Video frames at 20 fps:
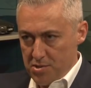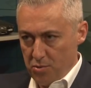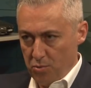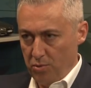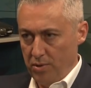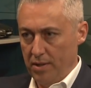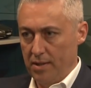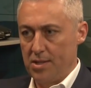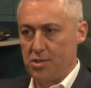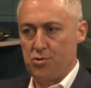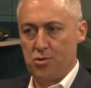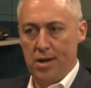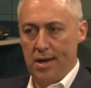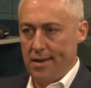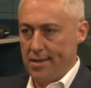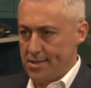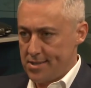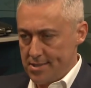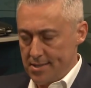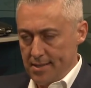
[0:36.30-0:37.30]
through the the
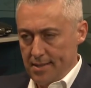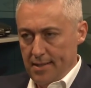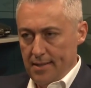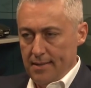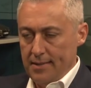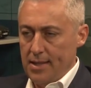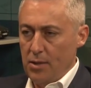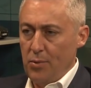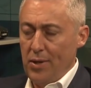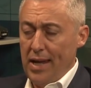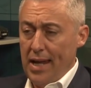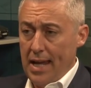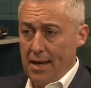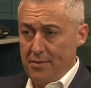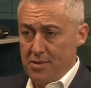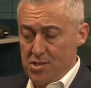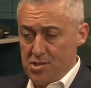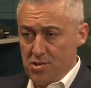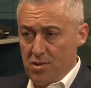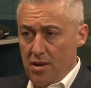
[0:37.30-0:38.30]
electronics that we have
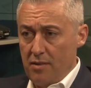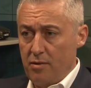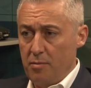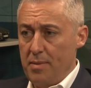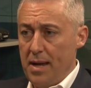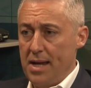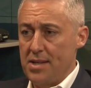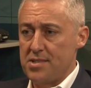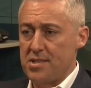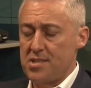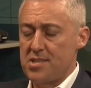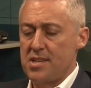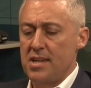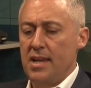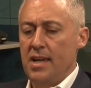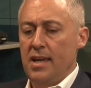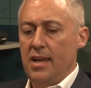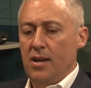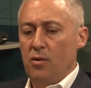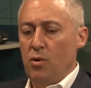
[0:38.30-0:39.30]
in software basis,
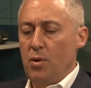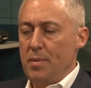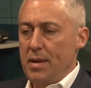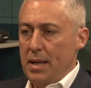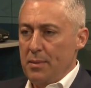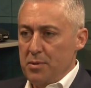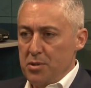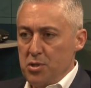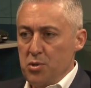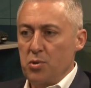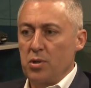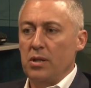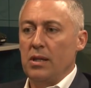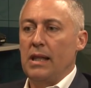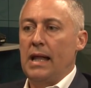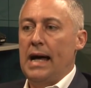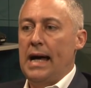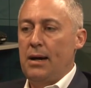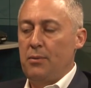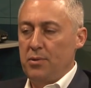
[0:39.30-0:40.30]
we've been able to do a
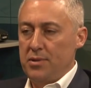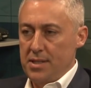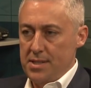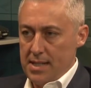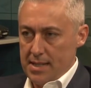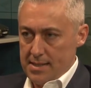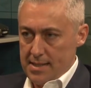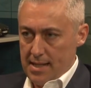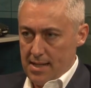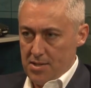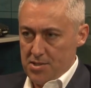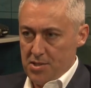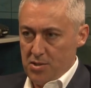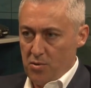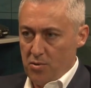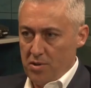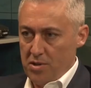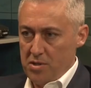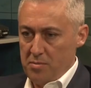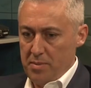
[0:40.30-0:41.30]
lot with the technology in
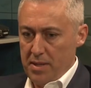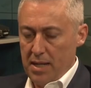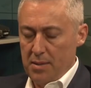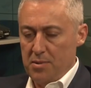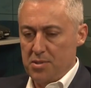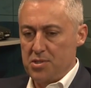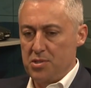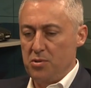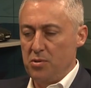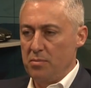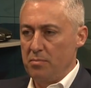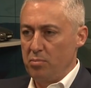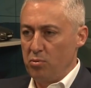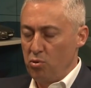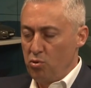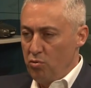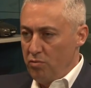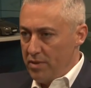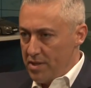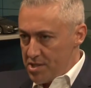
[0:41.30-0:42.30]
order to be able to
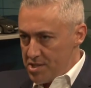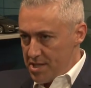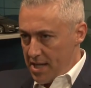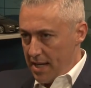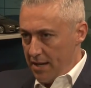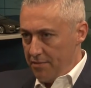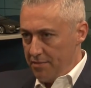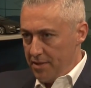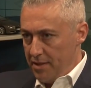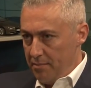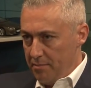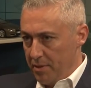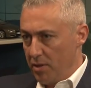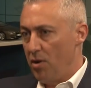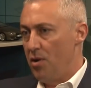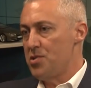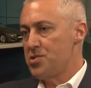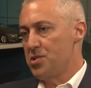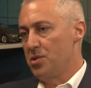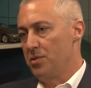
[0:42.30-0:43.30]
improve the safety, but
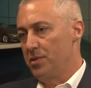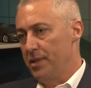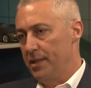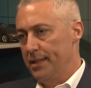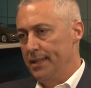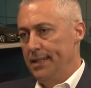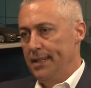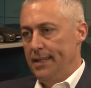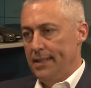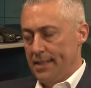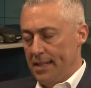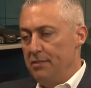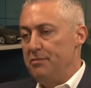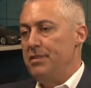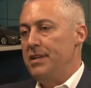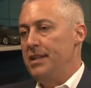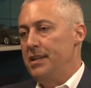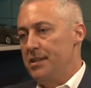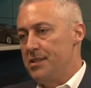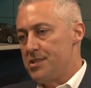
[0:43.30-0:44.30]
also the
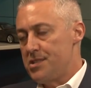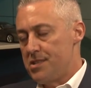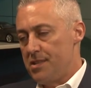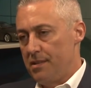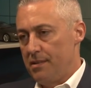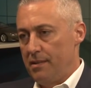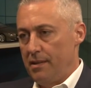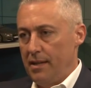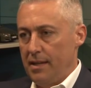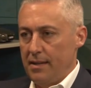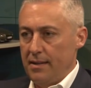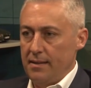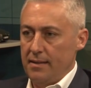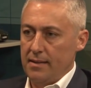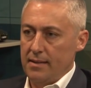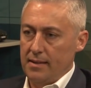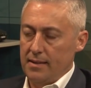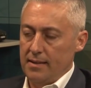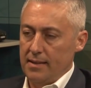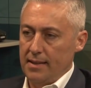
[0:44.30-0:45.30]
convenience and and
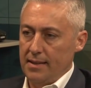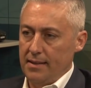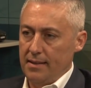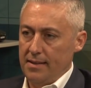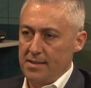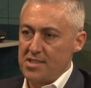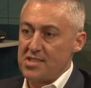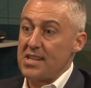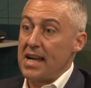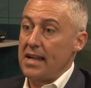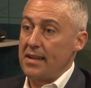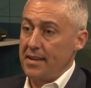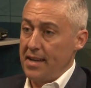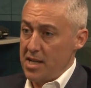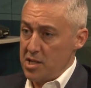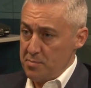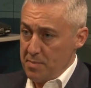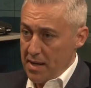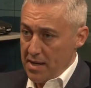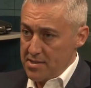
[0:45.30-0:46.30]
uh, and, and styling
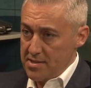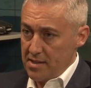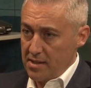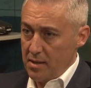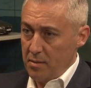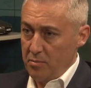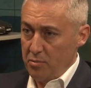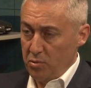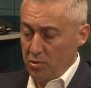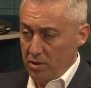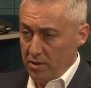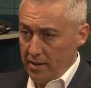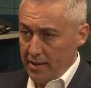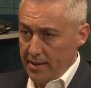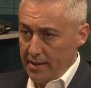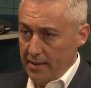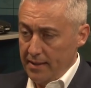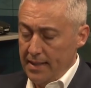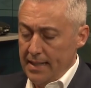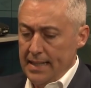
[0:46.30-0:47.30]
aspects that come through the
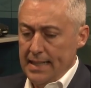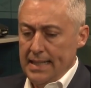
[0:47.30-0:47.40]
lighting.